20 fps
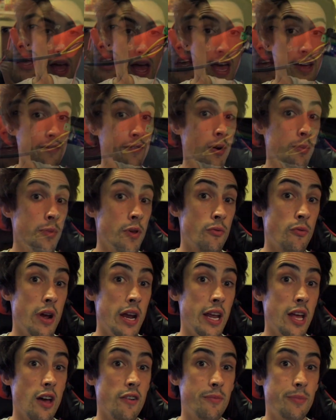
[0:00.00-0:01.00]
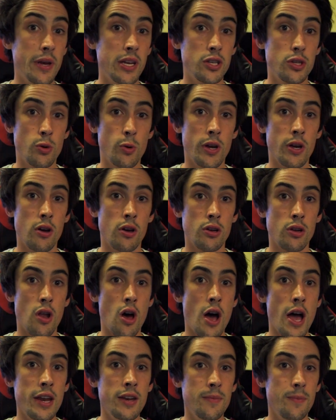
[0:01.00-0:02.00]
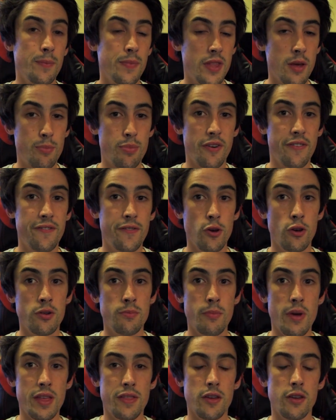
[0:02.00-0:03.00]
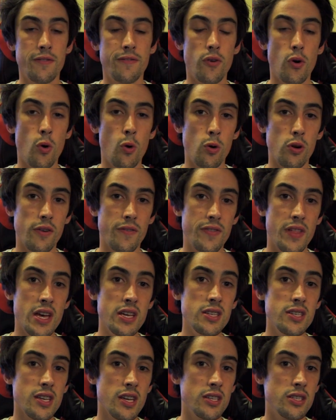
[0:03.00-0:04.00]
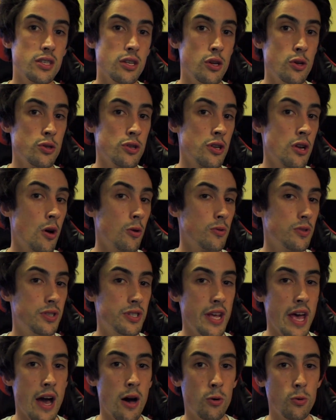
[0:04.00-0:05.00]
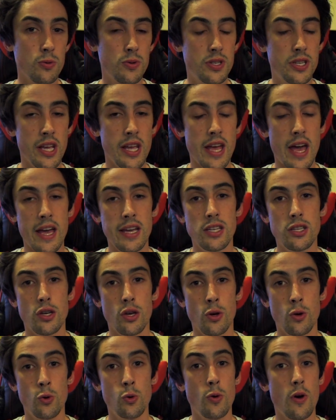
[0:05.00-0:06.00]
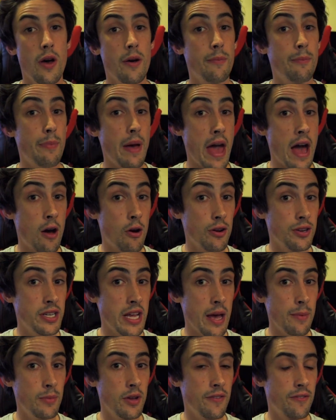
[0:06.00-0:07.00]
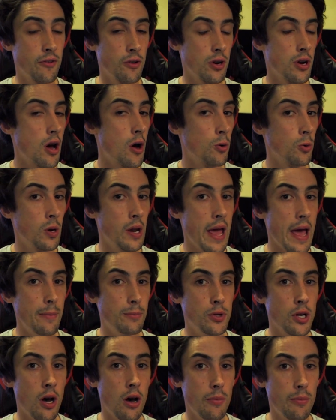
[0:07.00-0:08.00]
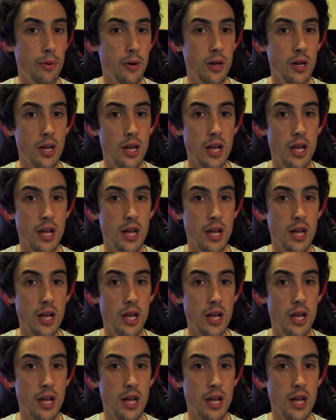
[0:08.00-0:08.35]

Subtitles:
And from the reading I've been doing online, the preferred method for all of this is to use an old Dell DA2 power adapter for an old laptop.